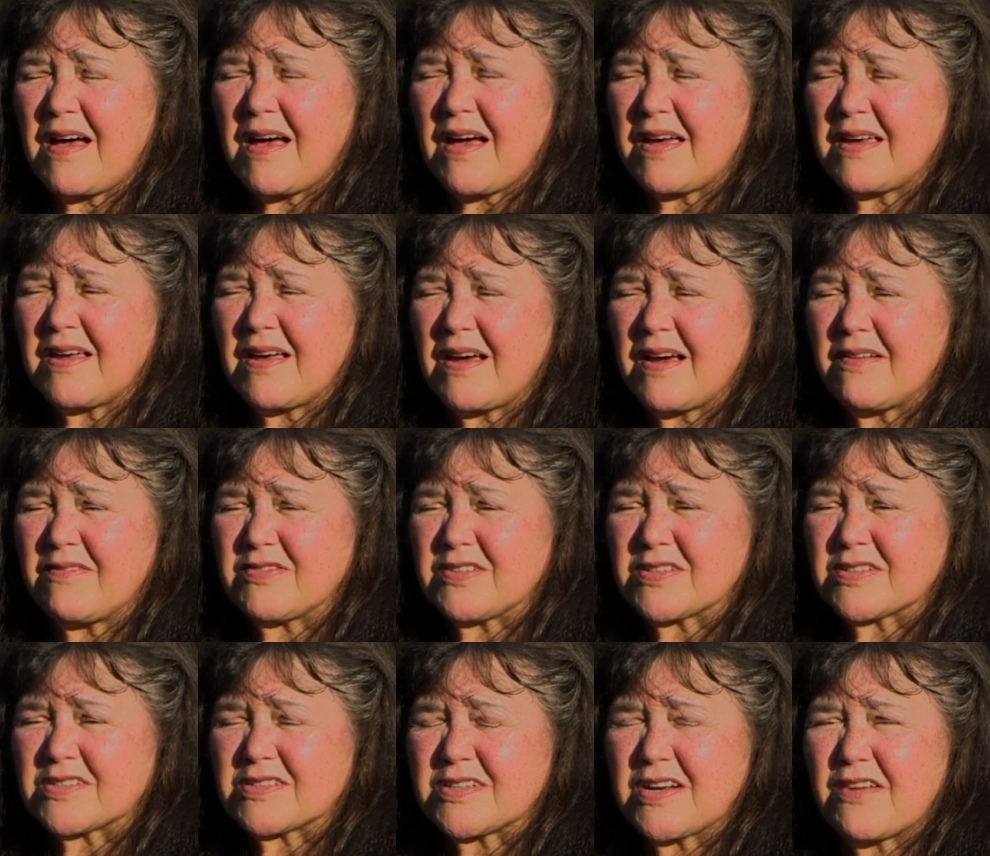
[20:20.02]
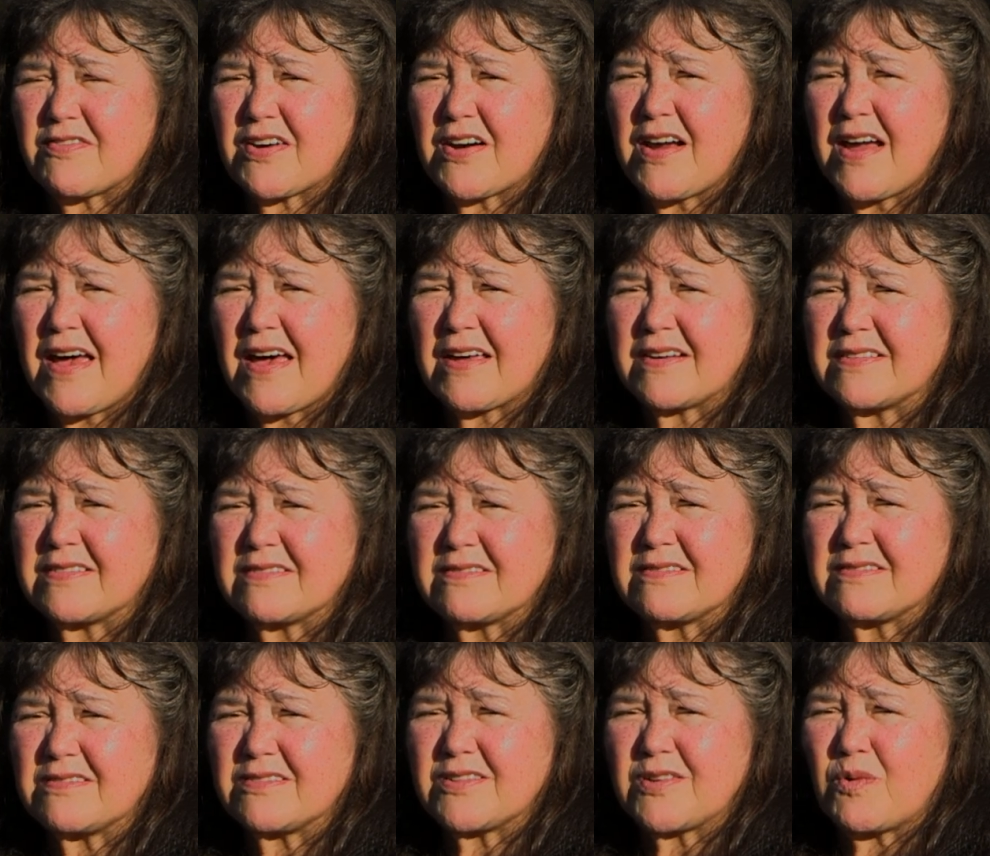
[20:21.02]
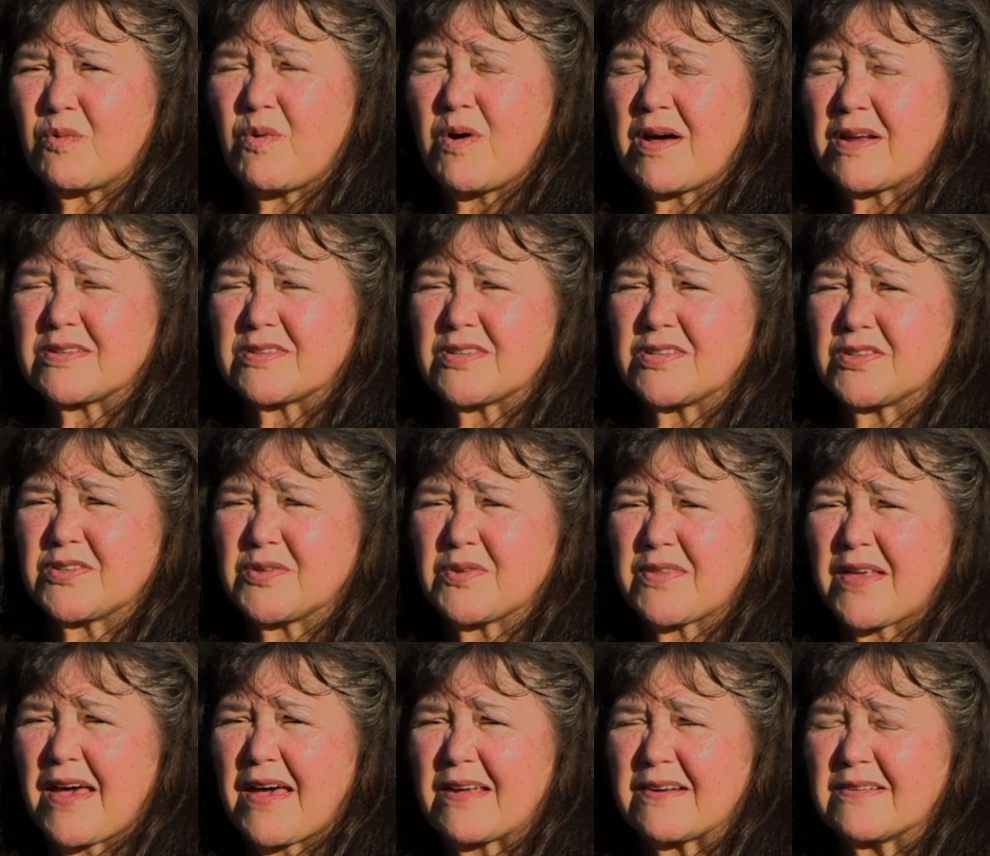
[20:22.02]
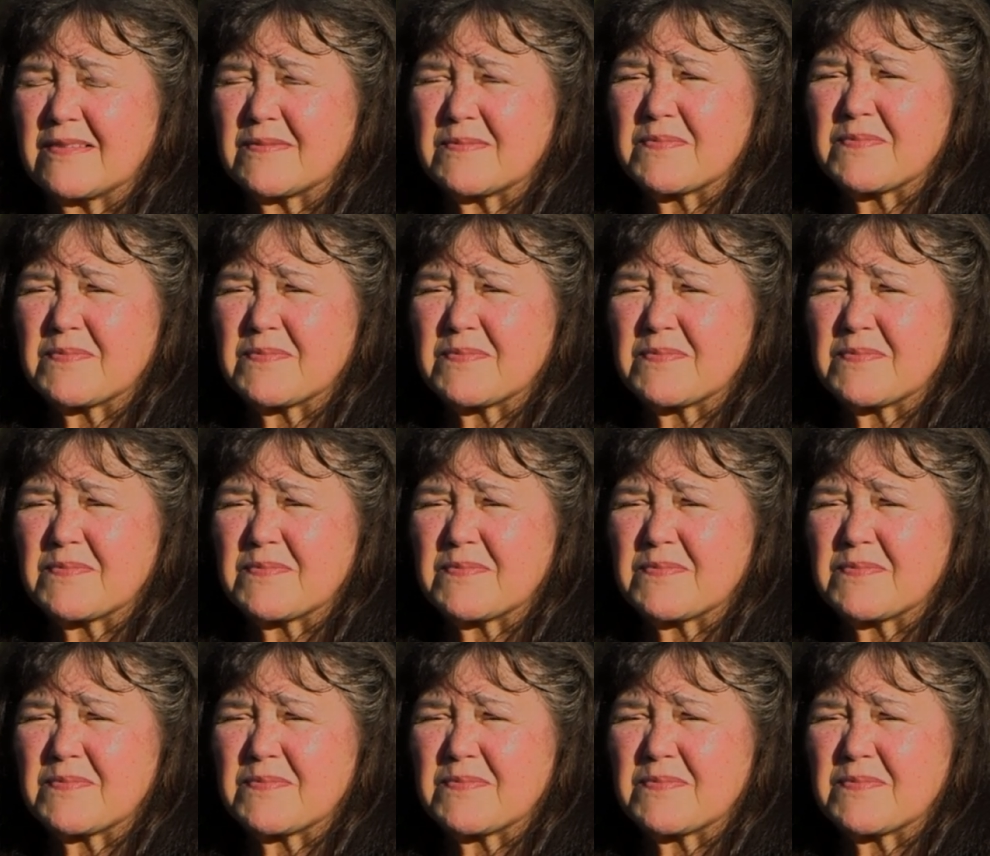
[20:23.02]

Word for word: I, I've just never had the want to do that.